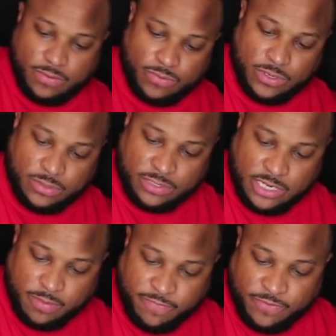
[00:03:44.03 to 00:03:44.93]
We're going to
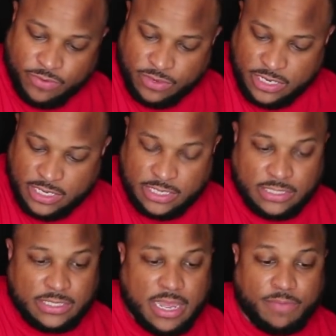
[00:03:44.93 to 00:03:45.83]
dip a few of
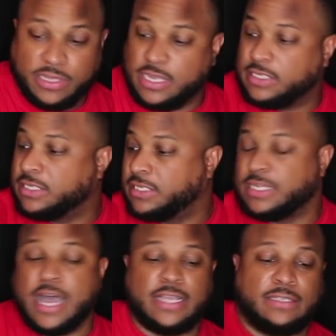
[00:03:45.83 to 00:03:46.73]
these. Now, because of the
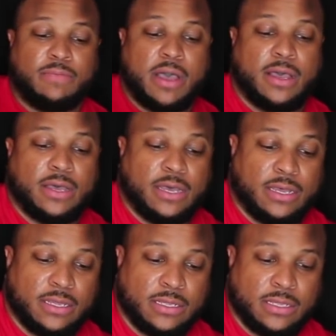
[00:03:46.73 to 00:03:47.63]
size of my